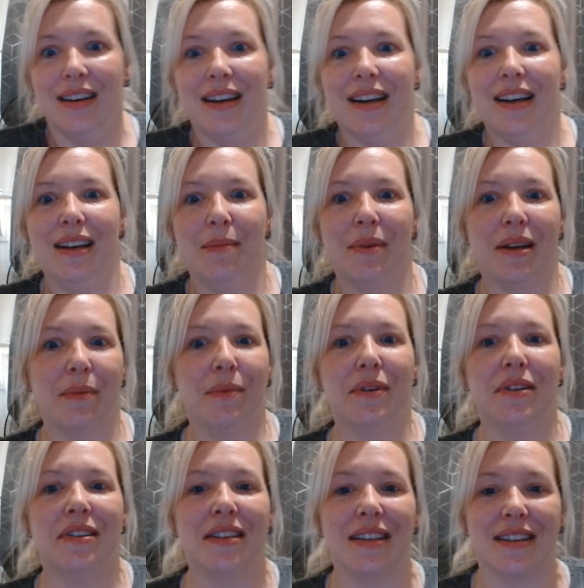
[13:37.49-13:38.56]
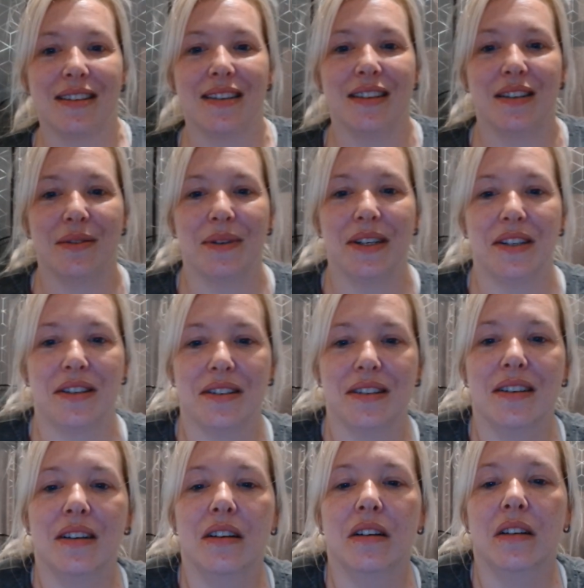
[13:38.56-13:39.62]
anybody would in that
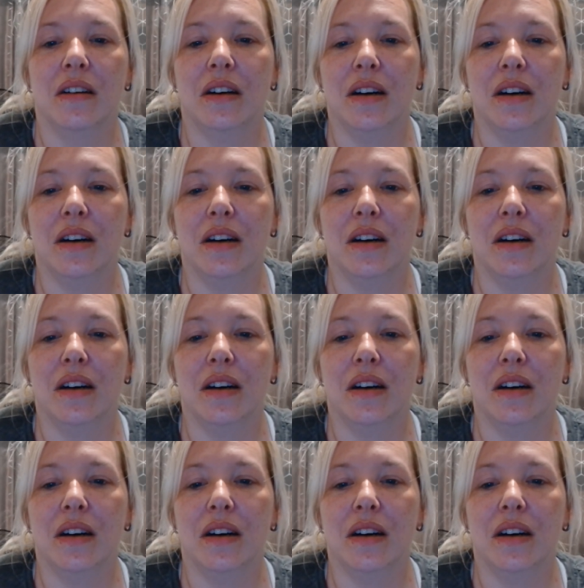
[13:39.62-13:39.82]
situation.